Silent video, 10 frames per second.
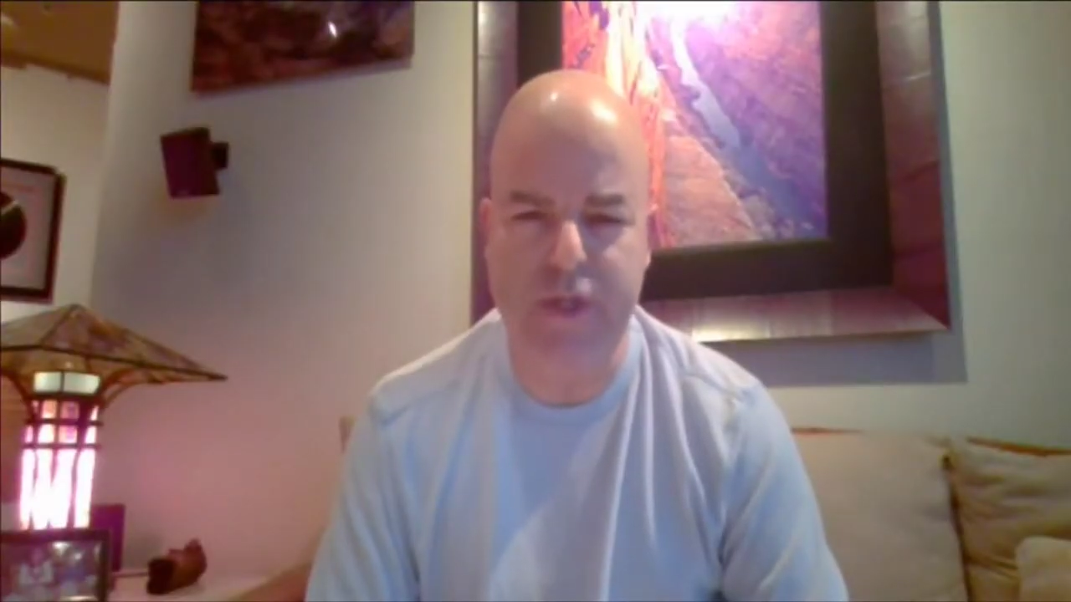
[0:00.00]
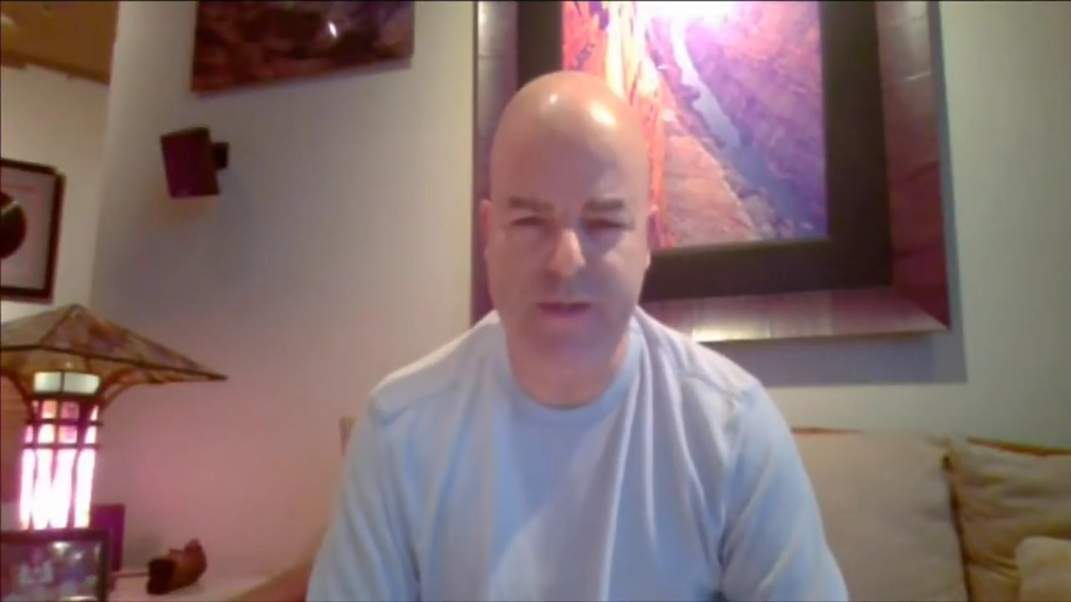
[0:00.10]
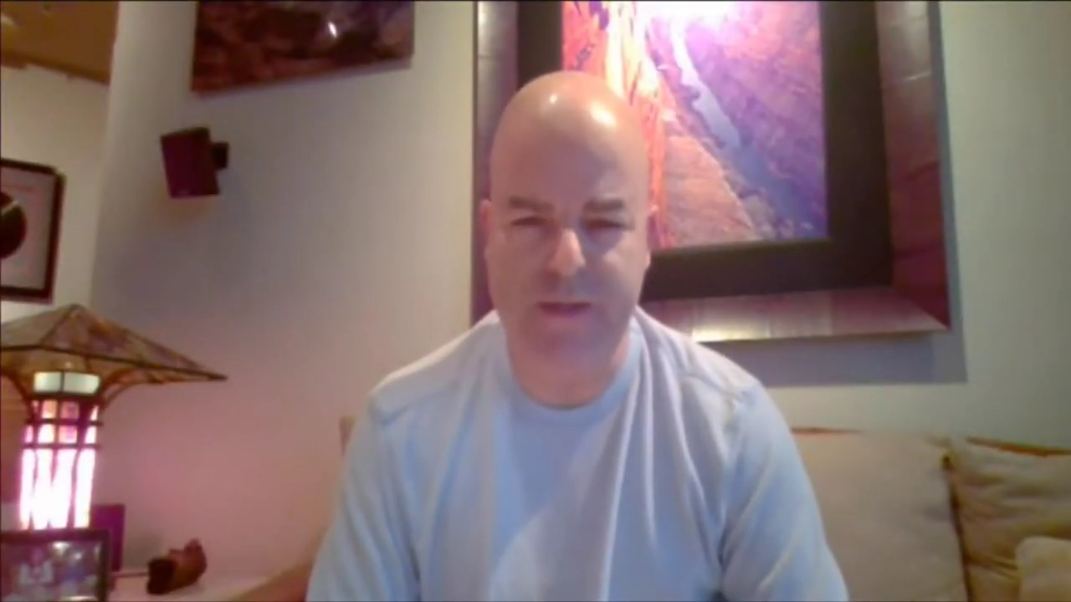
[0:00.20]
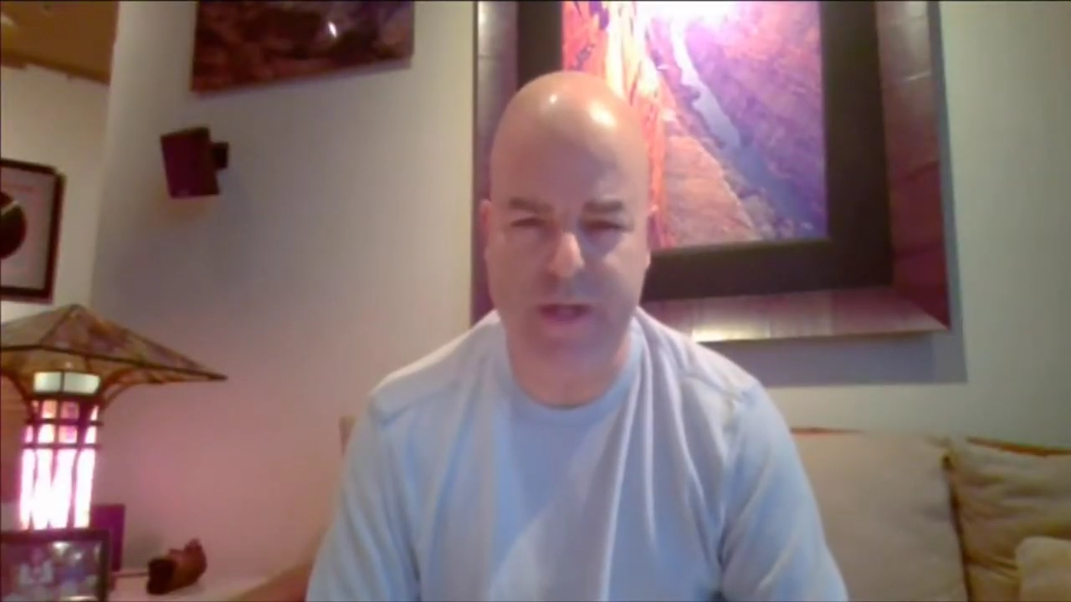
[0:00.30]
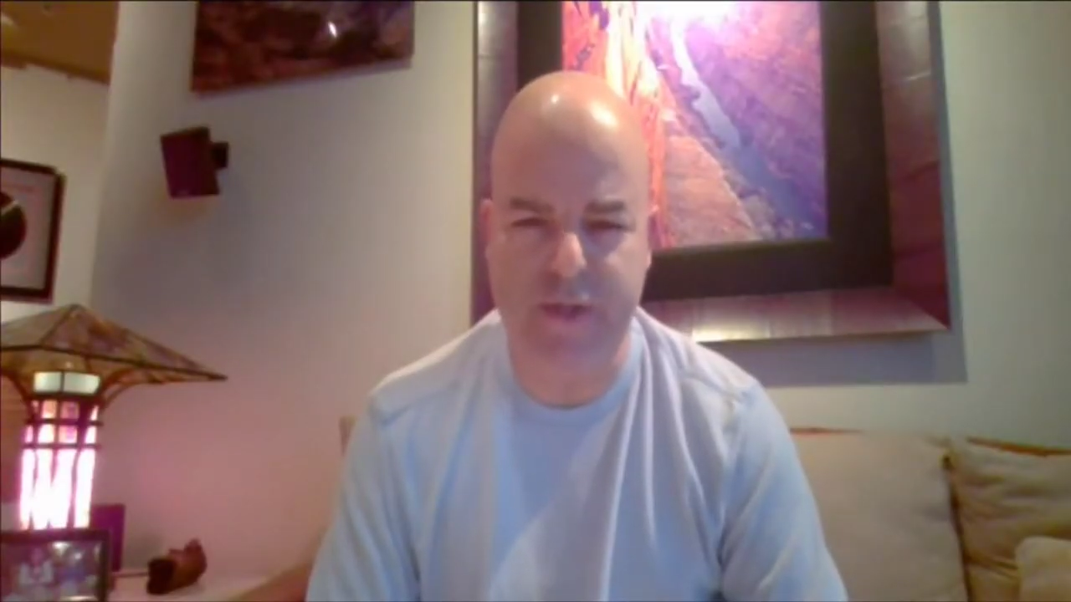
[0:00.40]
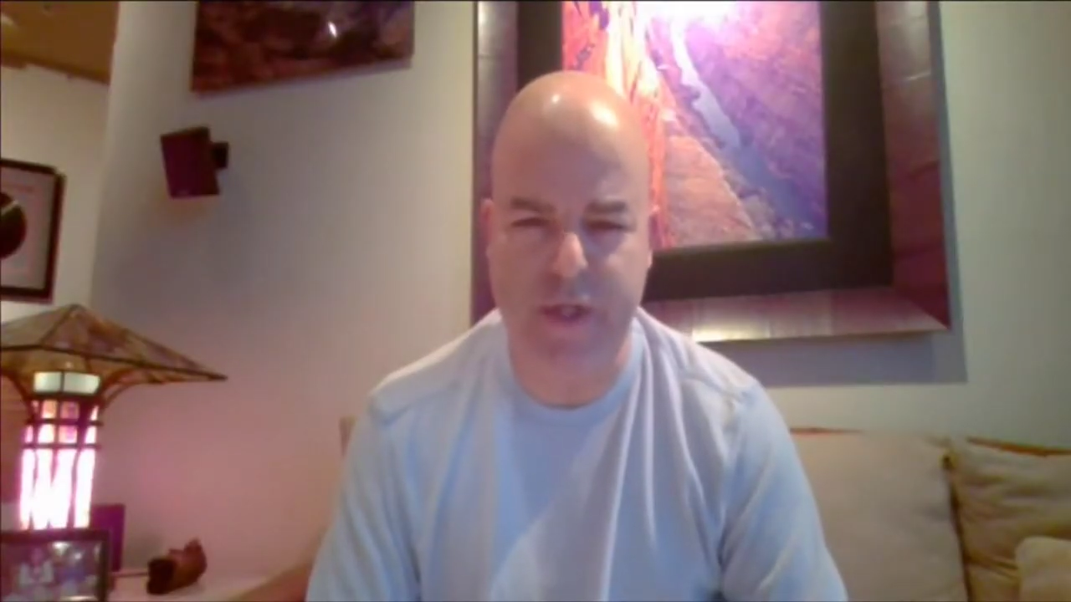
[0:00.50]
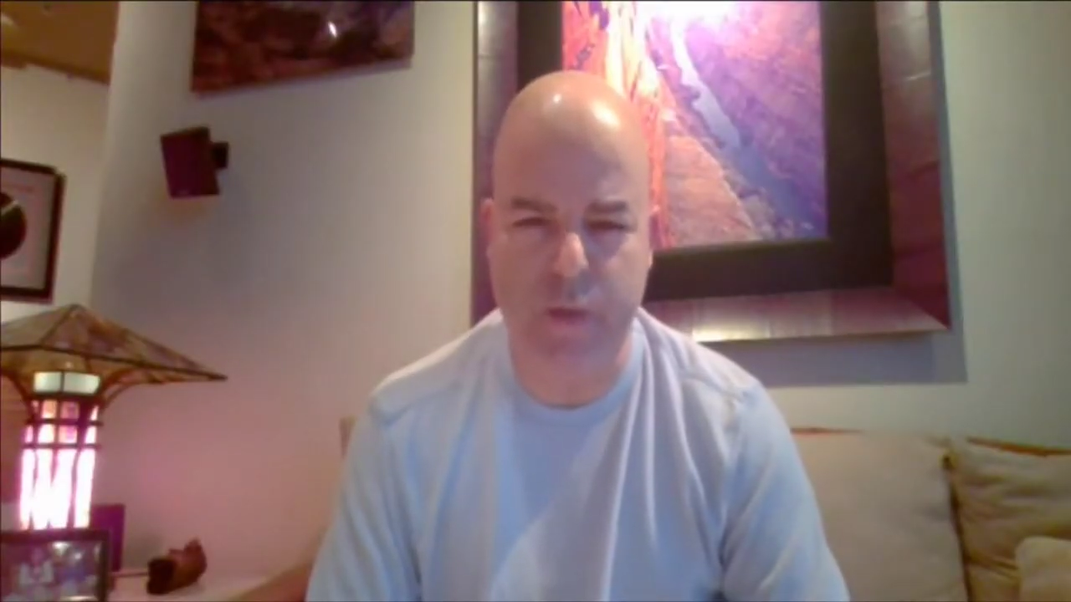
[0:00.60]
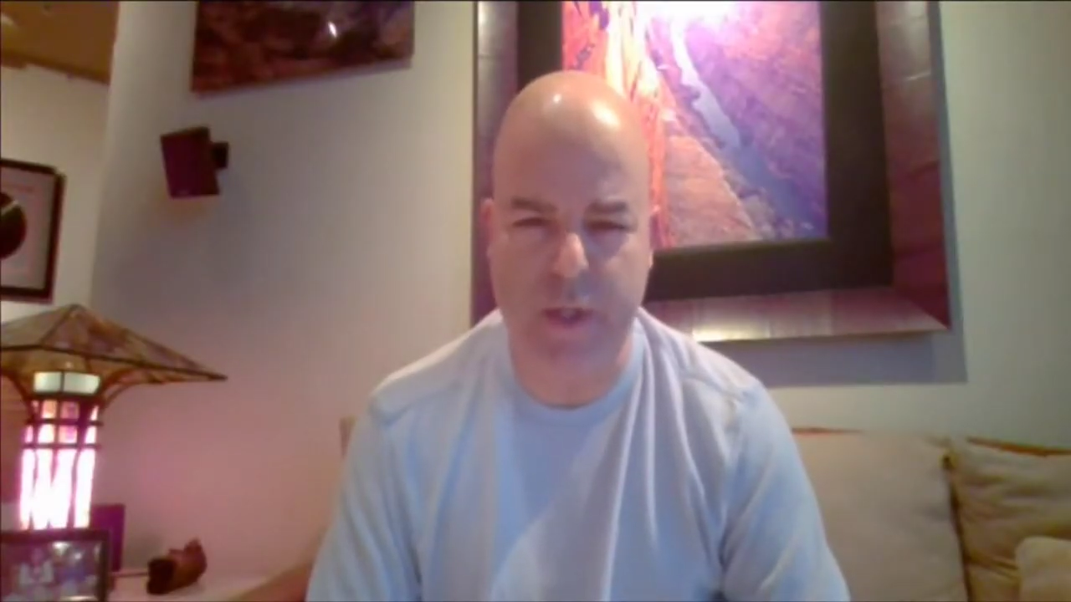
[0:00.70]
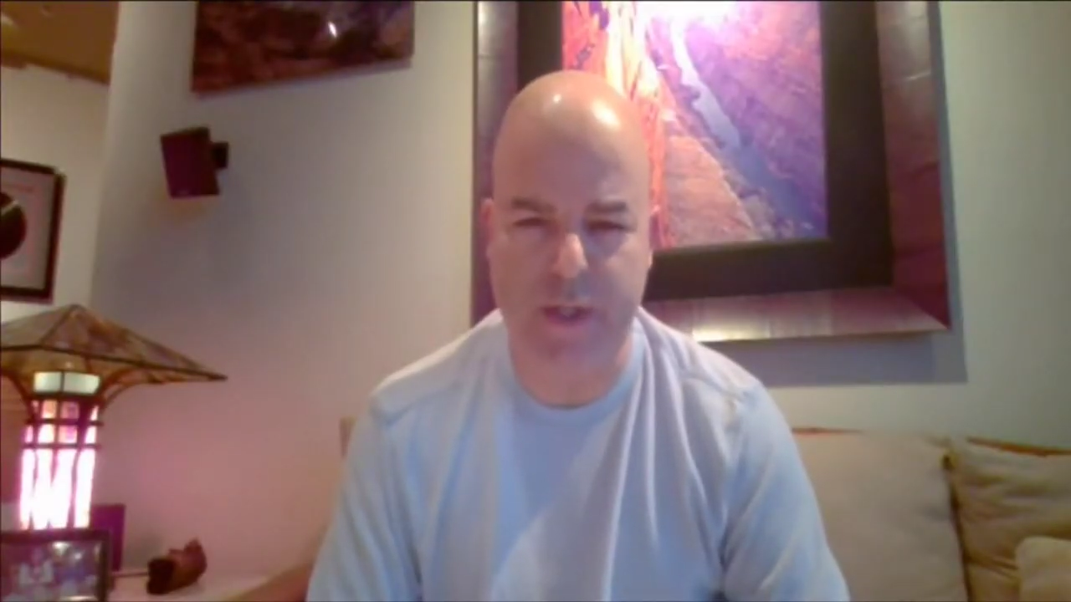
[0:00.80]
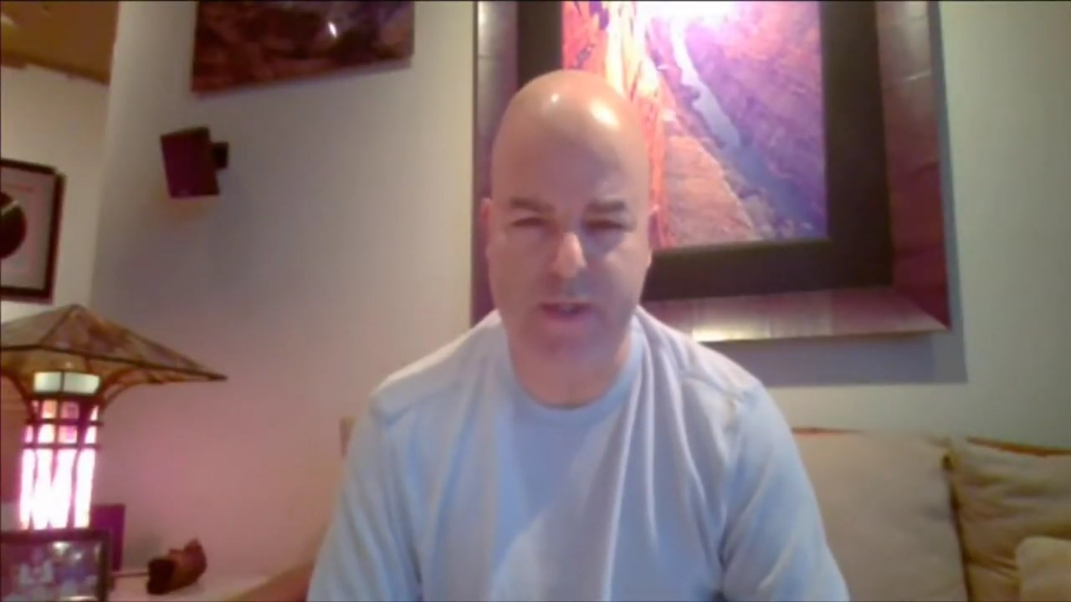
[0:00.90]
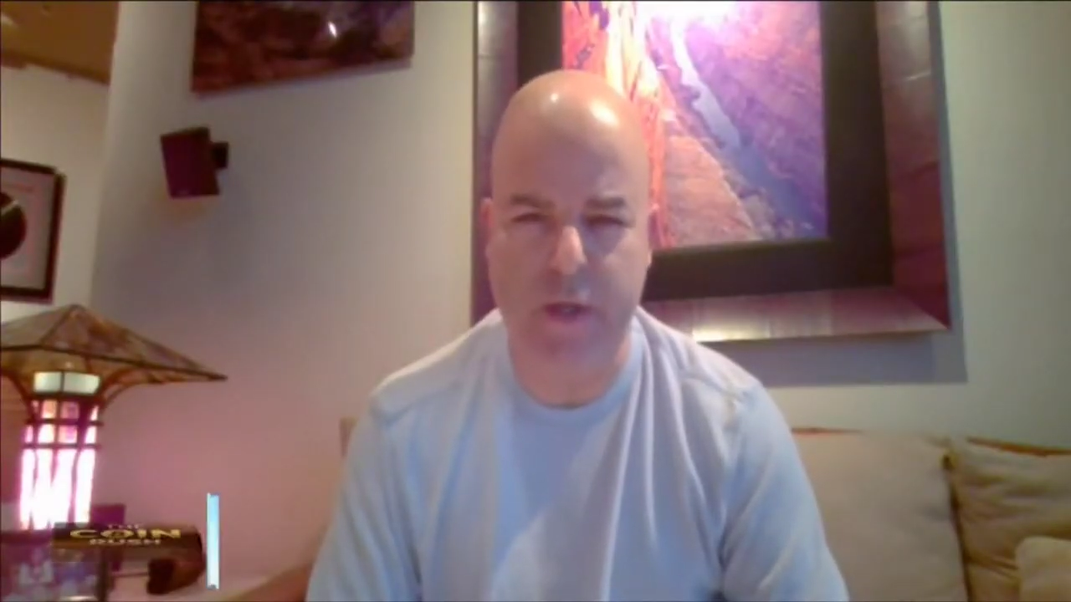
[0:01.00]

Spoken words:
attention what is